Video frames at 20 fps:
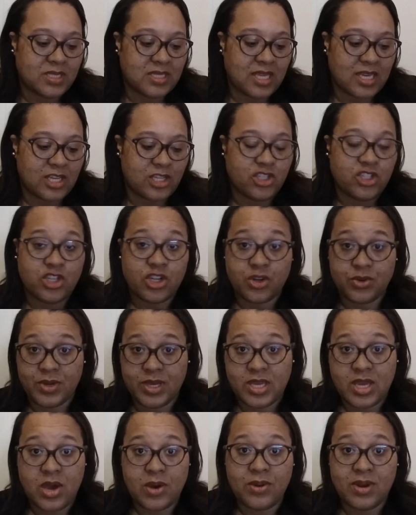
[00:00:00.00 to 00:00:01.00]
it's like a
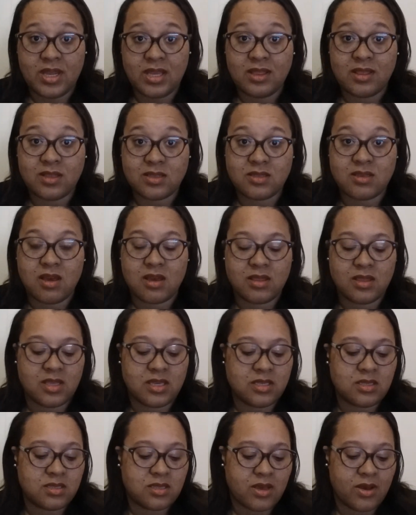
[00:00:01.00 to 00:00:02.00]
sugary coating that's on
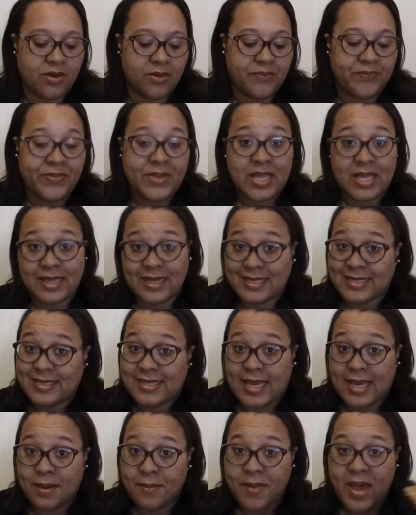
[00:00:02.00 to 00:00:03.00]
this. So let's
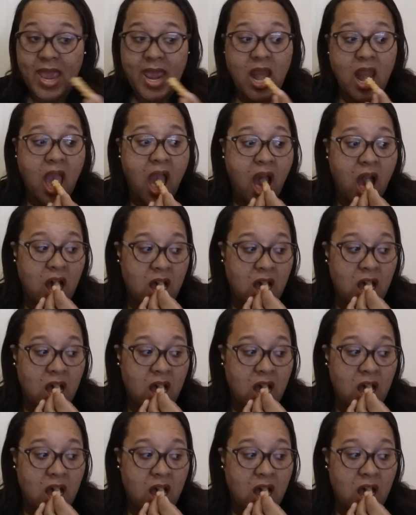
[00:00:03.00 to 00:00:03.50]
take a bite.